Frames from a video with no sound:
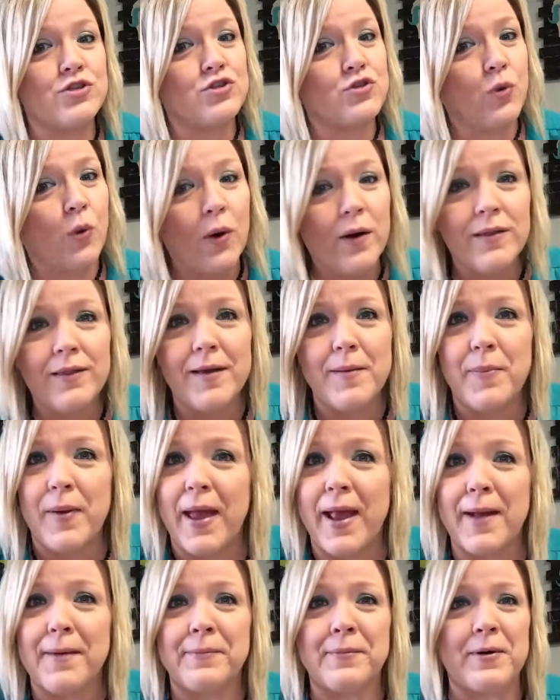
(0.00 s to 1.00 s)
toilet
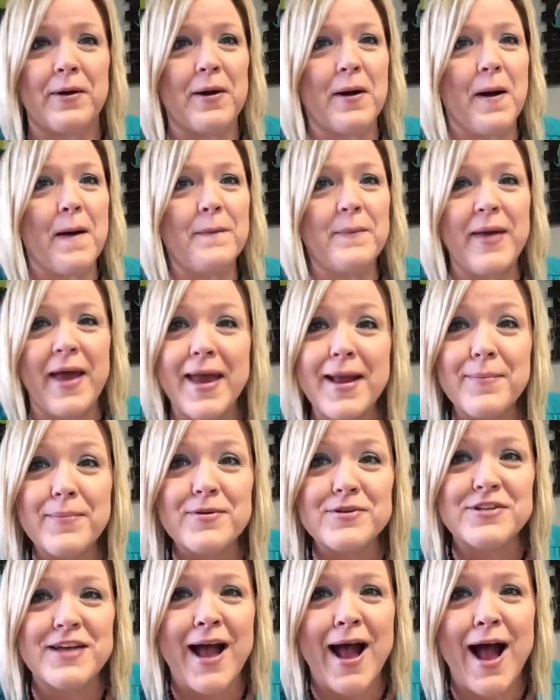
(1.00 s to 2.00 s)
paper,
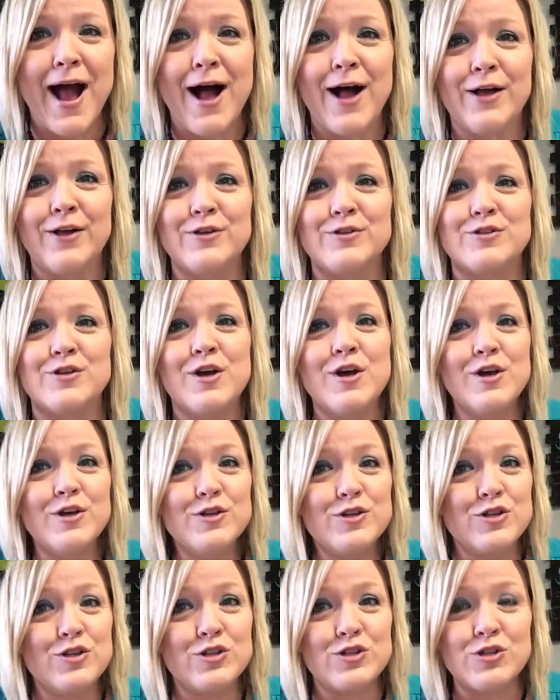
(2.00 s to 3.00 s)
paper towels,
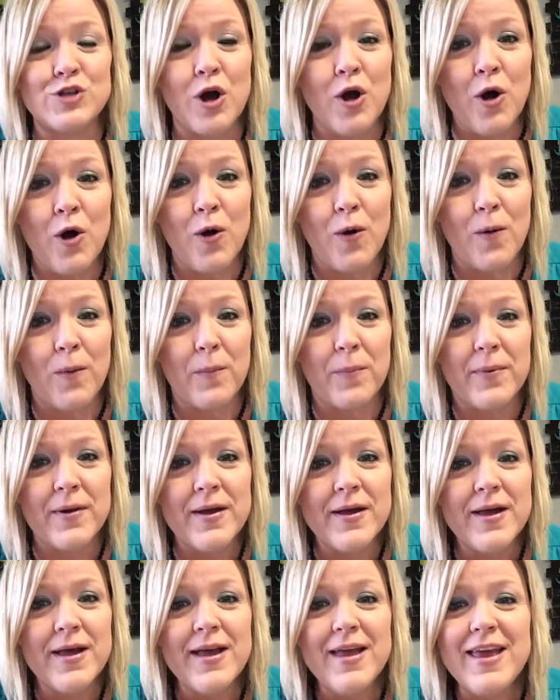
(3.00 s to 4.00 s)
soap,
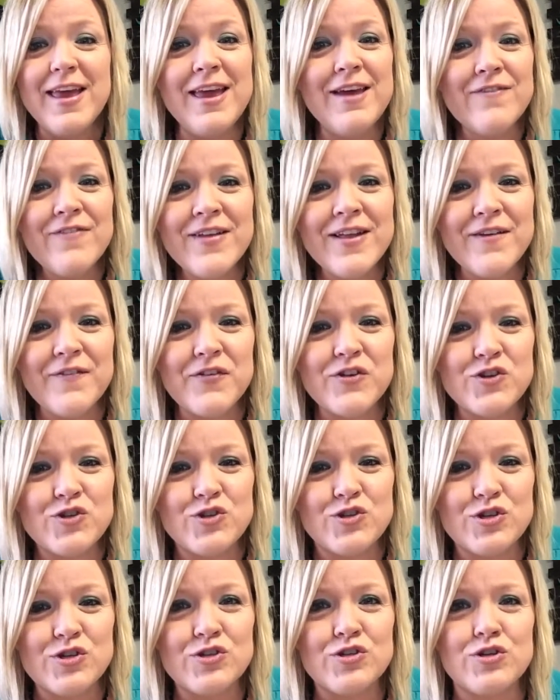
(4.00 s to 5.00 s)
even if
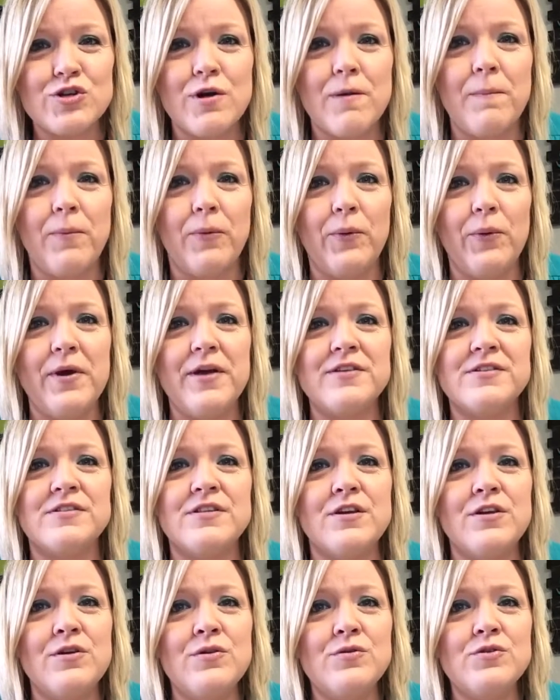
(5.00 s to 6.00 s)
it's just your employees
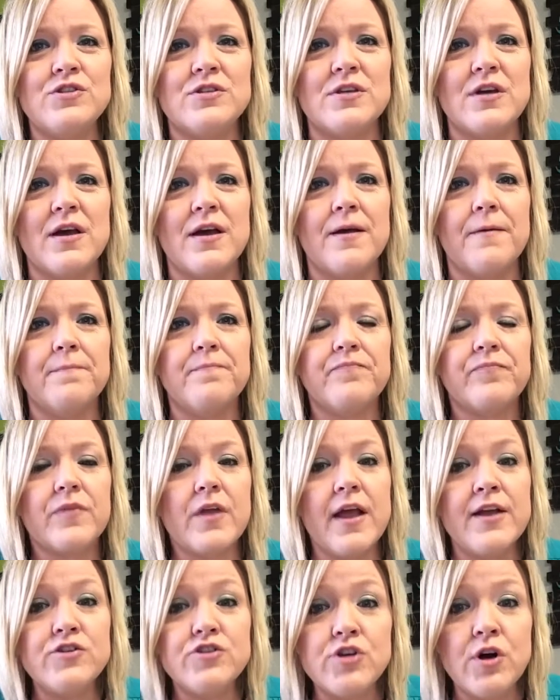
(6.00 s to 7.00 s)
that use it.
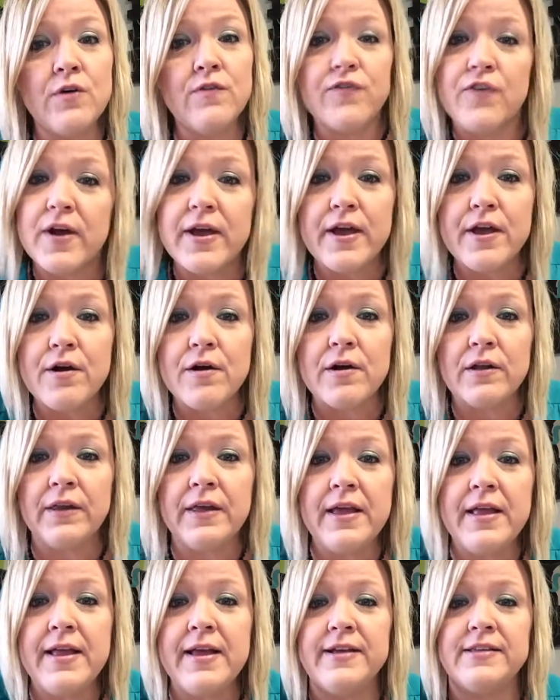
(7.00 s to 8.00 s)
And don't forget your
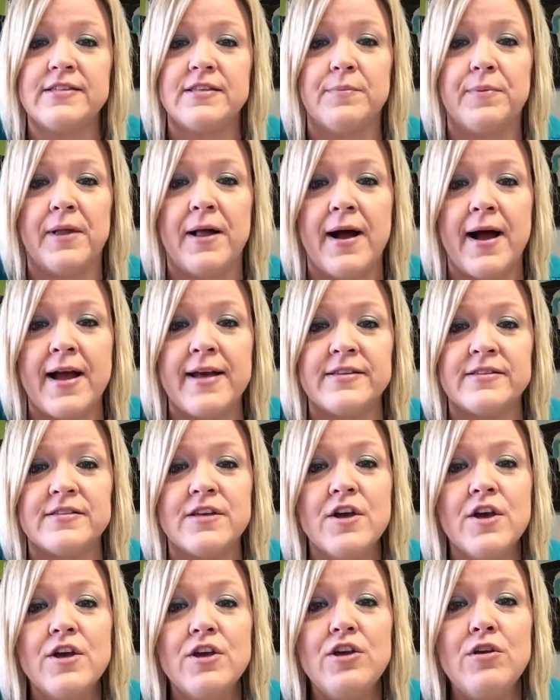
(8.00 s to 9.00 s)
cleaning supplies.
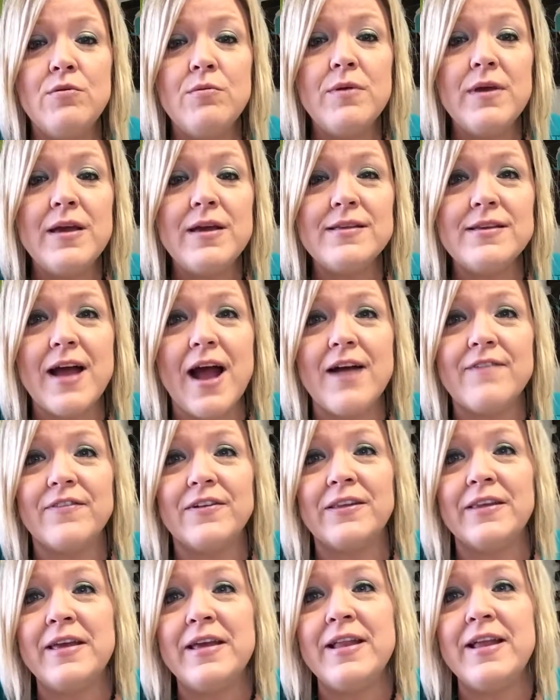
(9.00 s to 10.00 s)
You need to
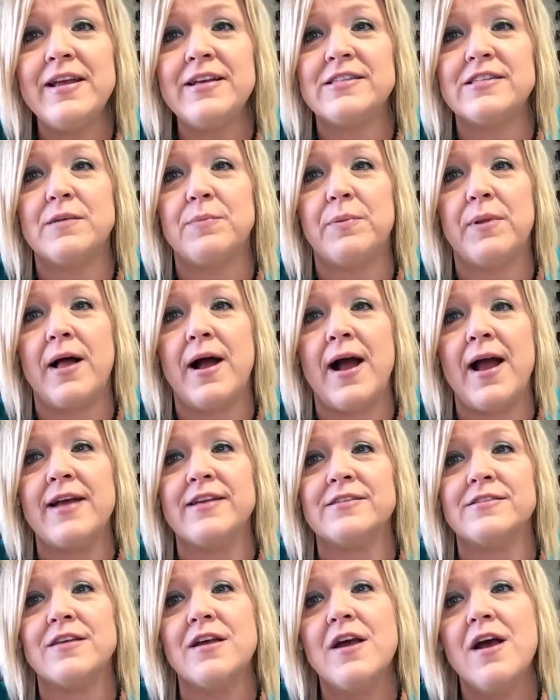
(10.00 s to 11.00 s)
have cleaning
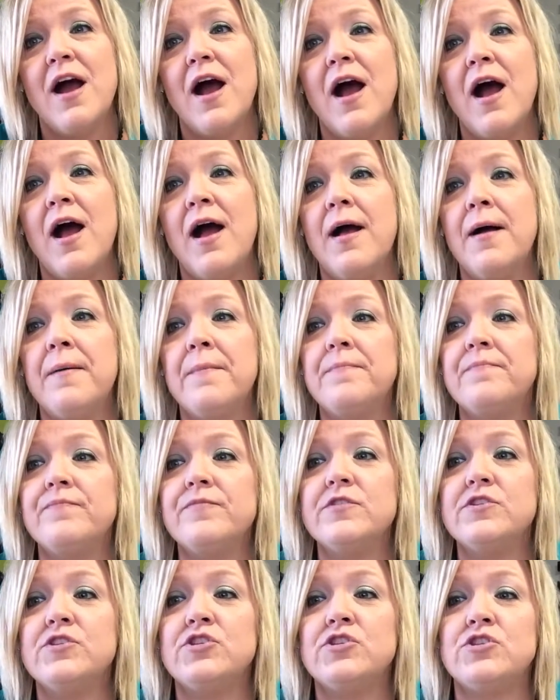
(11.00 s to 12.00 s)
supplies
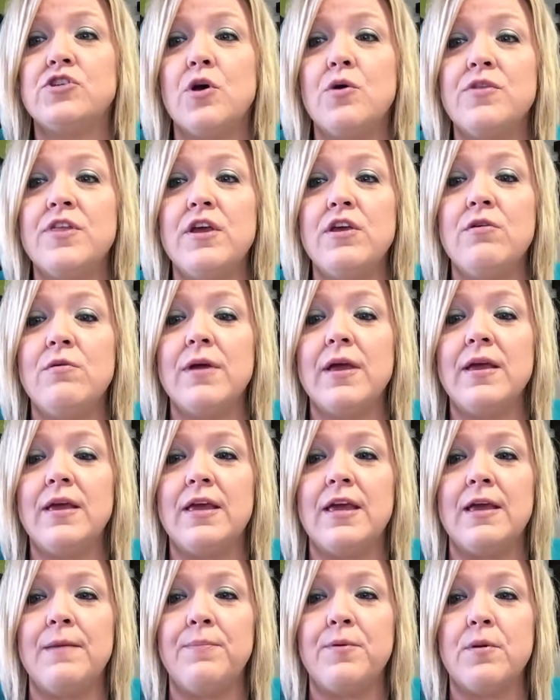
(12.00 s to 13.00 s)
so that you can
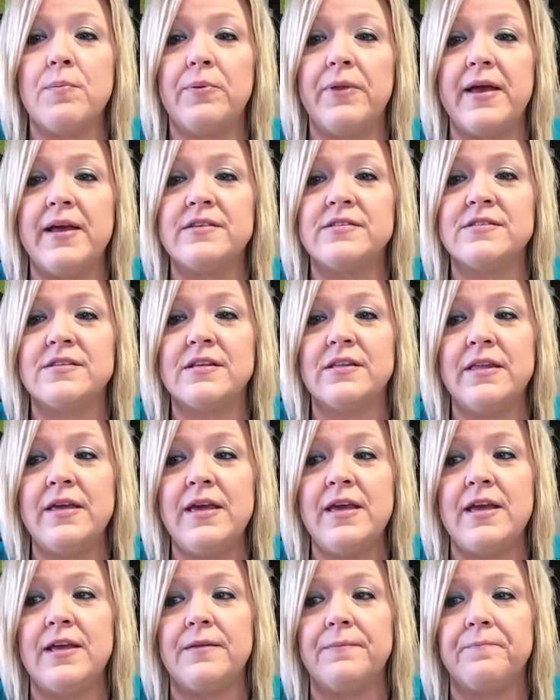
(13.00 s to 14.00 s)
keep your place
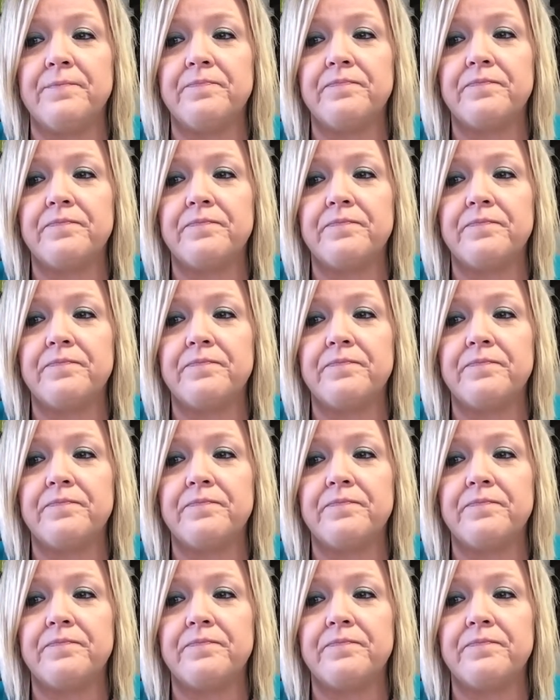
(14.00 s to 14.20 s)
clean.